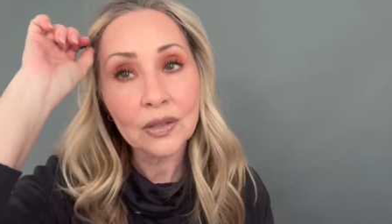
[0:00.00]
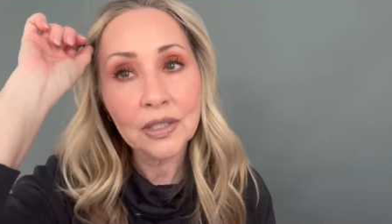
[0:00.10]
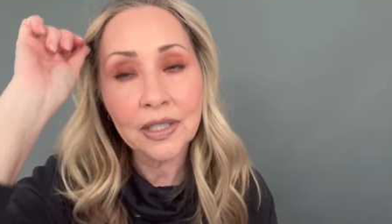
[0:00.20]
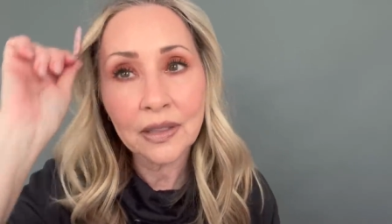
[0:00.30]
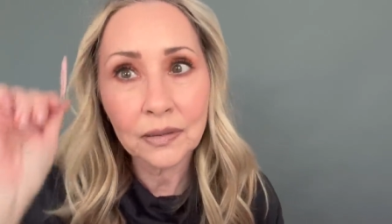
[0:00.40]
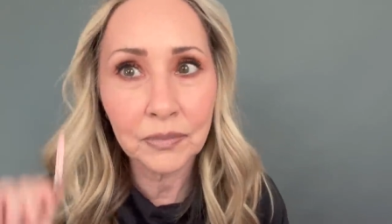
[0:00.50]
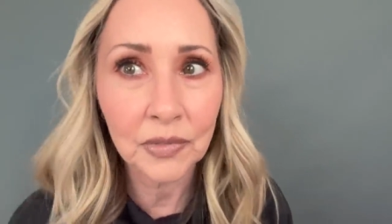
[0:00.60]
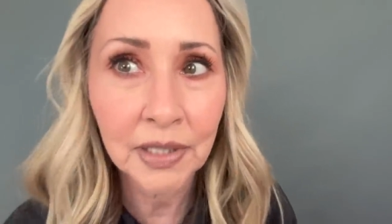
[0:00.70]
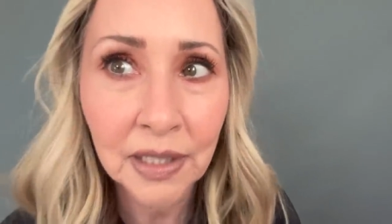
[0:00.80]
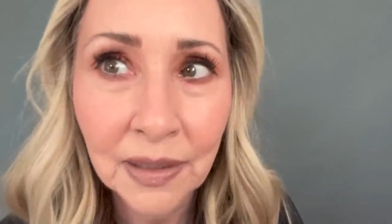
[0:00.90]
Look at the
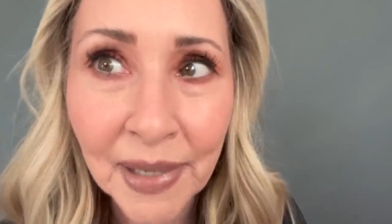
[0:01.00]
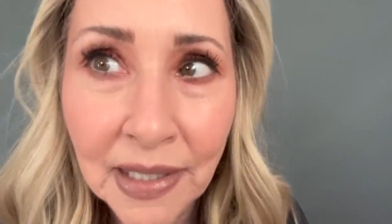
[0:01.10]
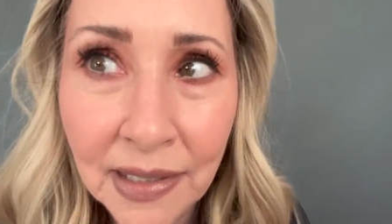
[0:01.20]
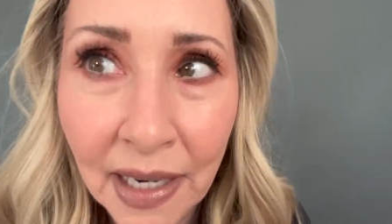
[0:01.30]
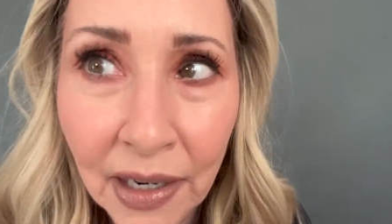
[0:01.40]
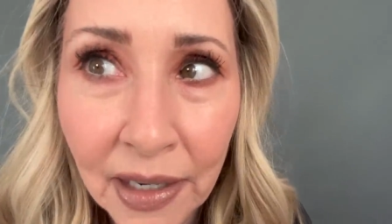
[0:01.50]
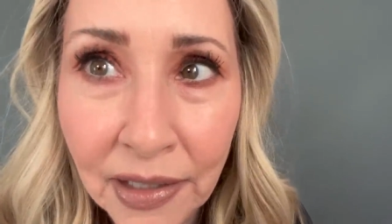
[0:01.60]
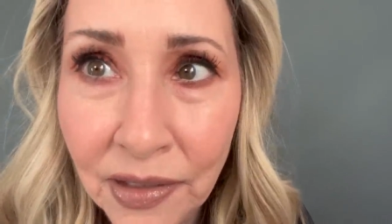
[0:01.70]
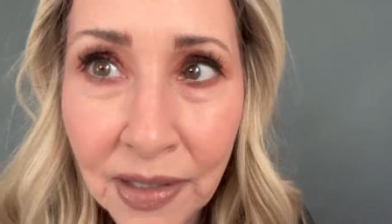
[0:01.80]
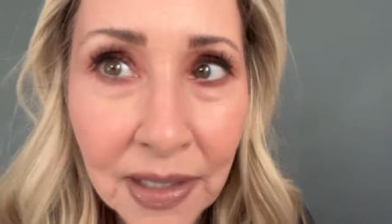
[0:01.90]
look at the mascara.
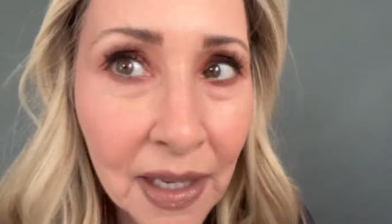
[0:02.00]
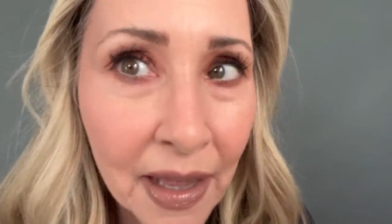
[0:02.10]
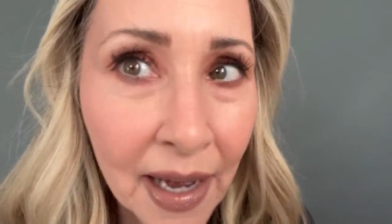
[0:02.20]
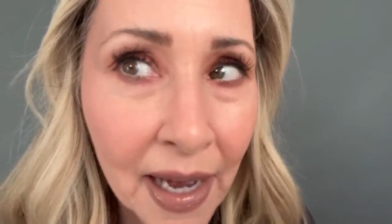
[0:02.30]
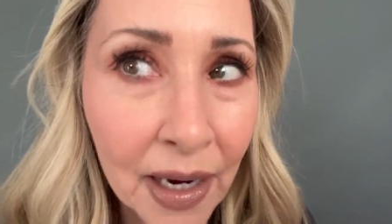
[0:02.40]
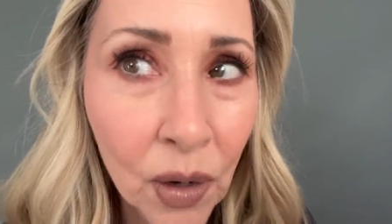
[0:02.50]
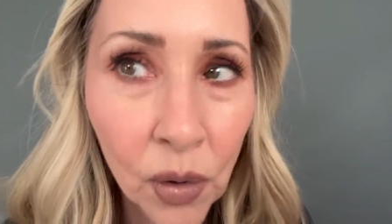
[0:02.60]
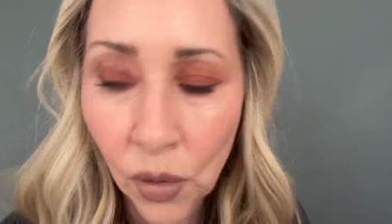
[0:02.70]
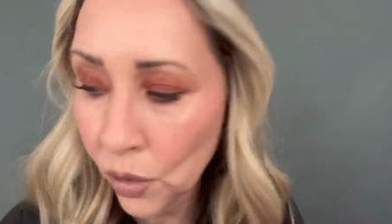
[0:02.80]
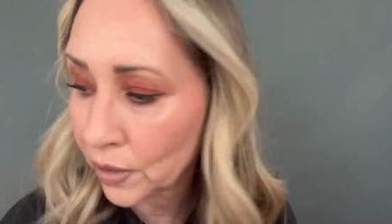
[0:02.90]
Do you see that?
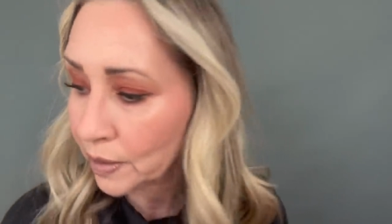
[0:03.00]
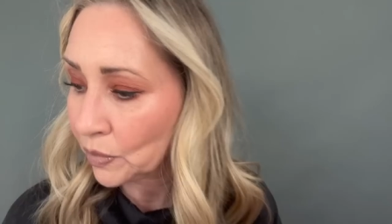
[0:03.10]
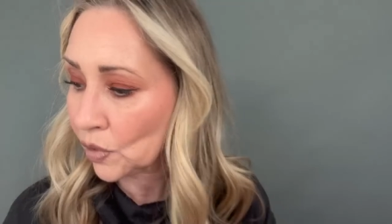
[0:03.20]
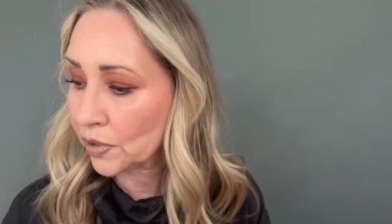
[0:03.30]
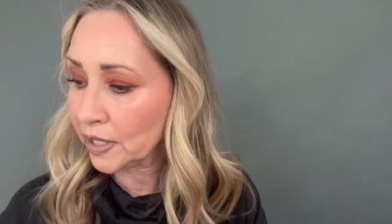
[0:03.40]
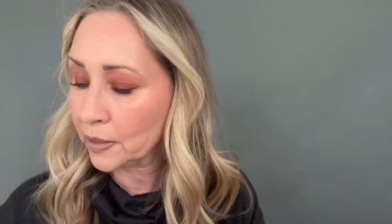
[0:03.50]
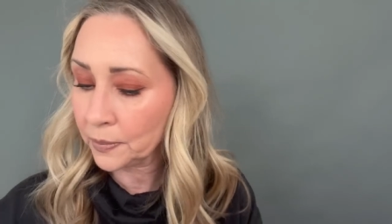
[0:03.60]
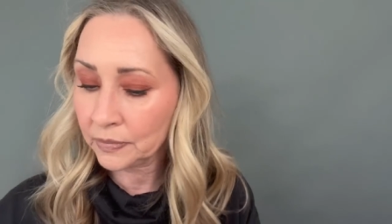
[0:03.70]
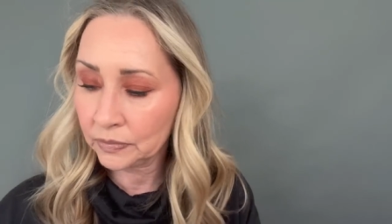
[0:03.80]
Holy moly.